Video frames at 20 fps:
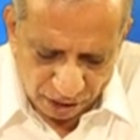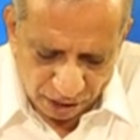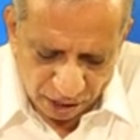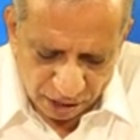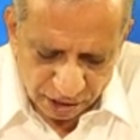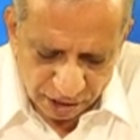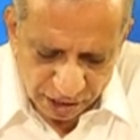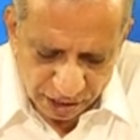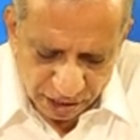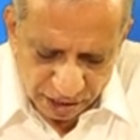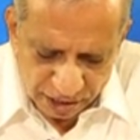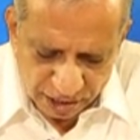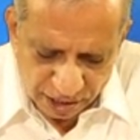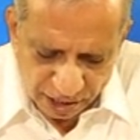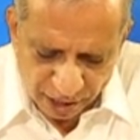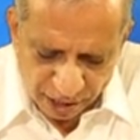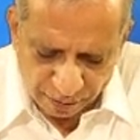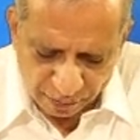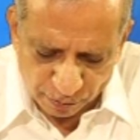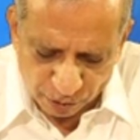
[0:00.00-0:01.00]
and the
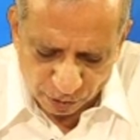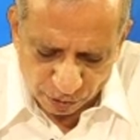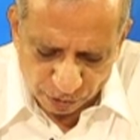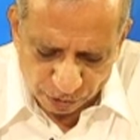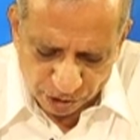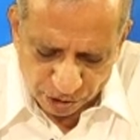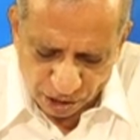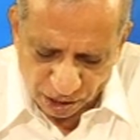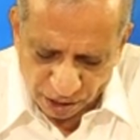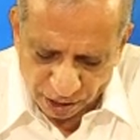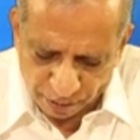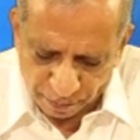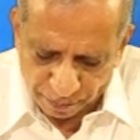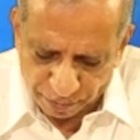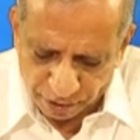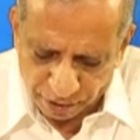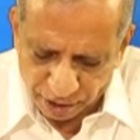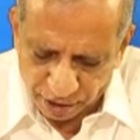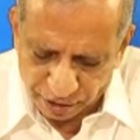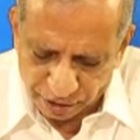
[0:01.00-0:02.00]
same rules are
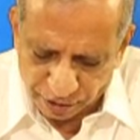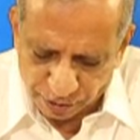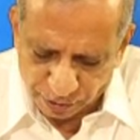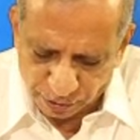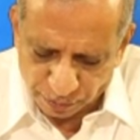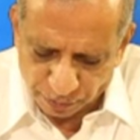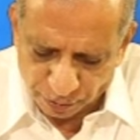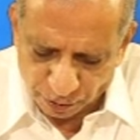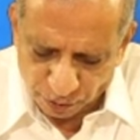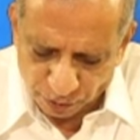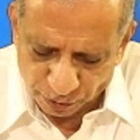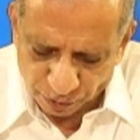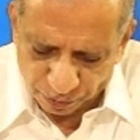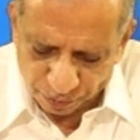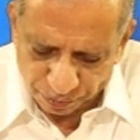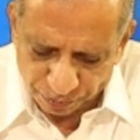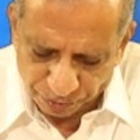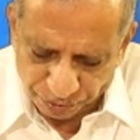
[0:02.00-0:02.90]
applied to both,